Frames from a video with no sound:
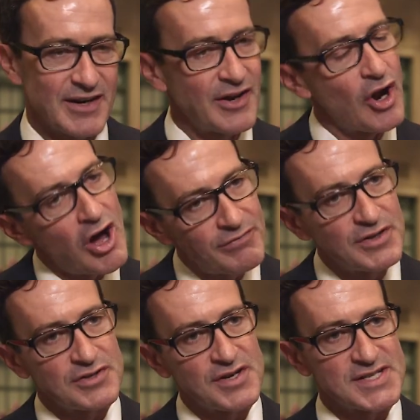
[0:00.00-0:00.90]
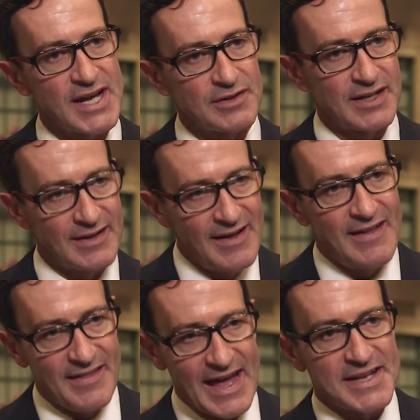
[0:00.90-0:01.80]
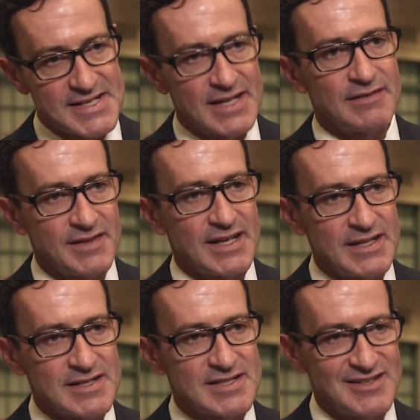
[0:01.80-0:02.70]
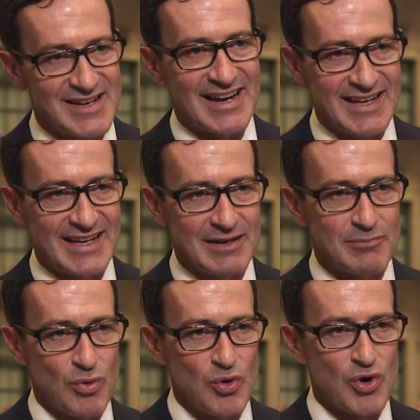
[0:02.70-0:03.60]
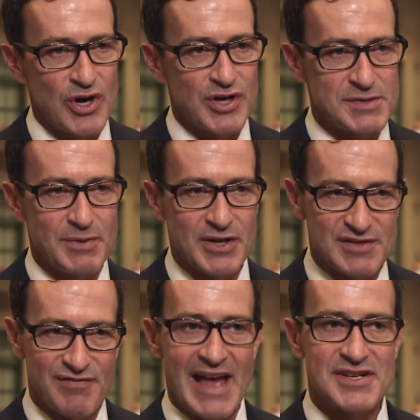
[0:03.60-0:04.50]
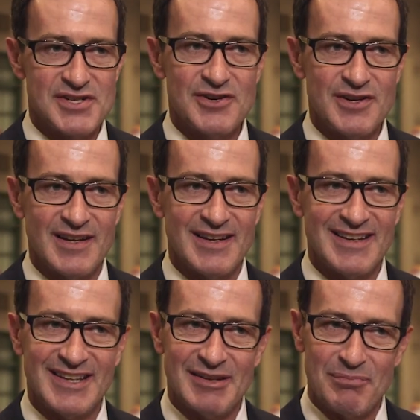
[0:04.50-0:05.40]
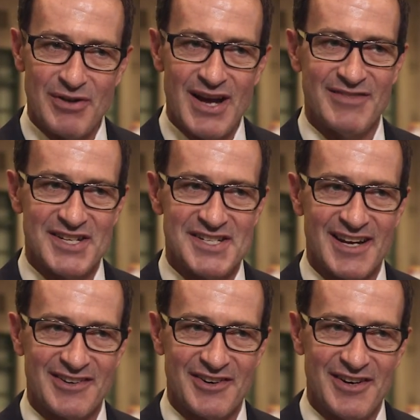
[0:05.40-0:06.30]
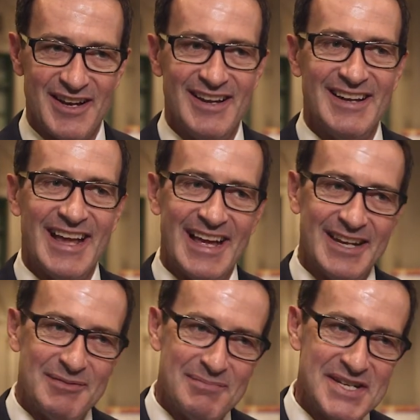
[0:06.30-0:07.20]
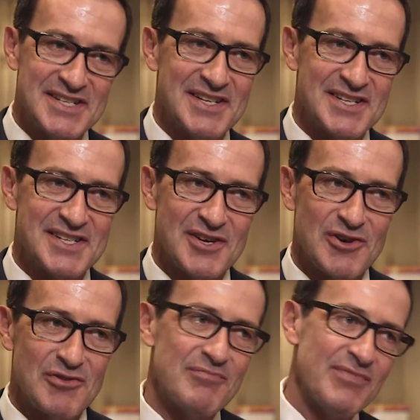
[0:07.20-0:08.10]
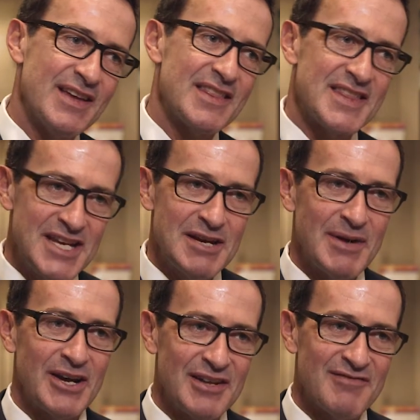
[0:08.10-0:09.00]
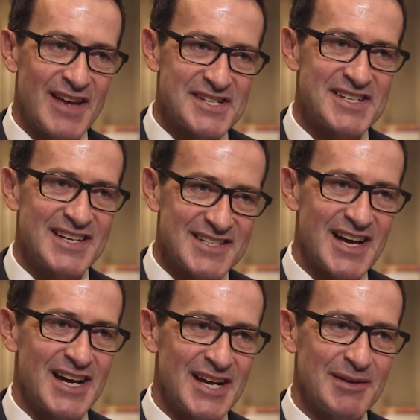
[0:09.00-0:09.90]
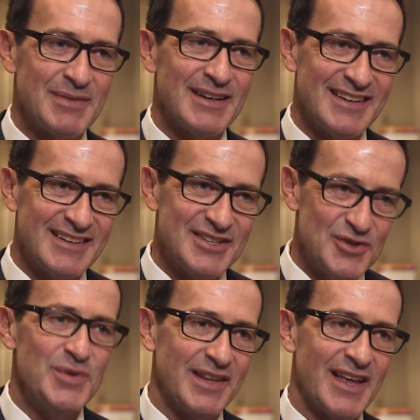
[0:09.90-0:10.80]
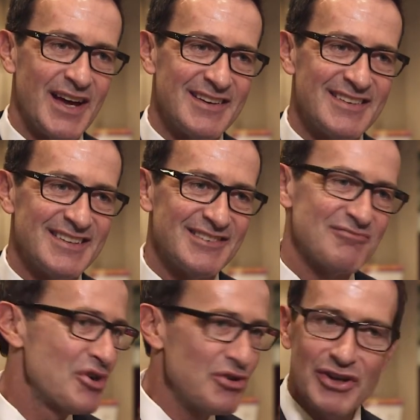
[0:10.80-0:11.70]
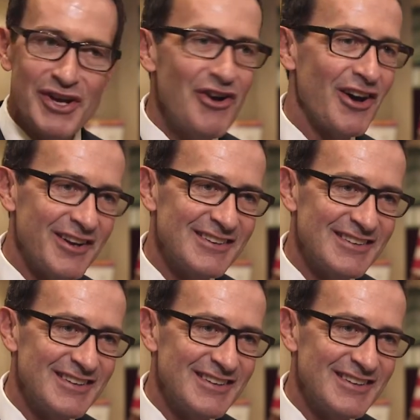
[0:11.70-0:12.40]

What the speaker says: And it often turns out that that set of things, you kind of get more experience faster in the private sector and in business. So think about investing time doing that early on.